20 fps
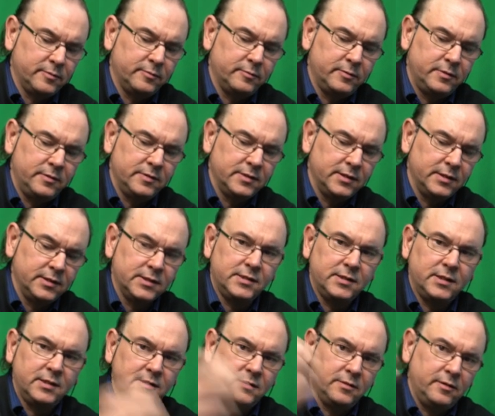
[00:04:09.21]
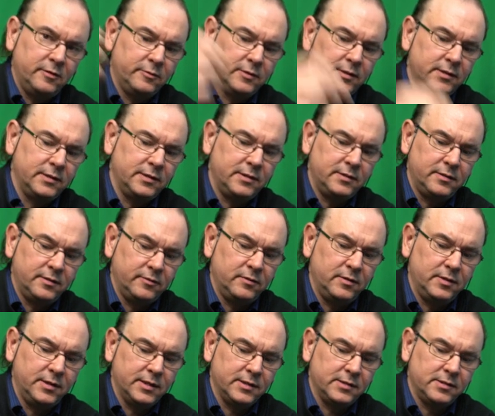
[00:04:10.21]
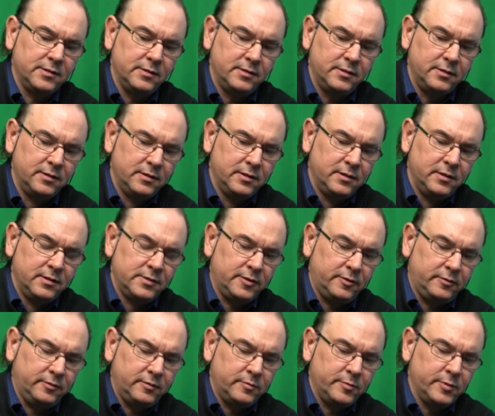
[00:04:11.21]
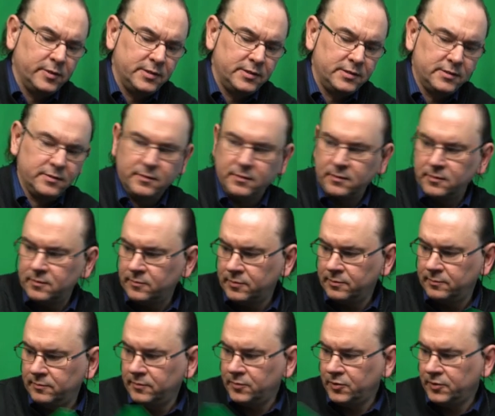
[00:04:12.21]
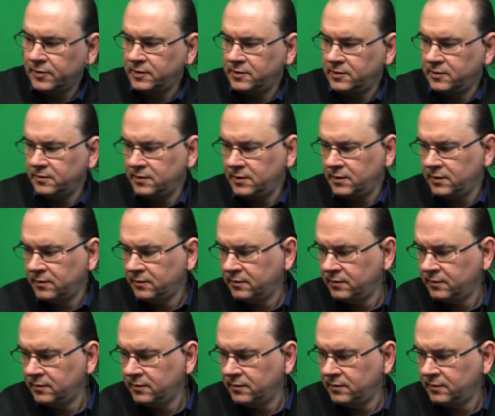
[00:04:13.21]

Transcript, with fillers: And when you take the stencil away, then it only has the solder paste on the points you need.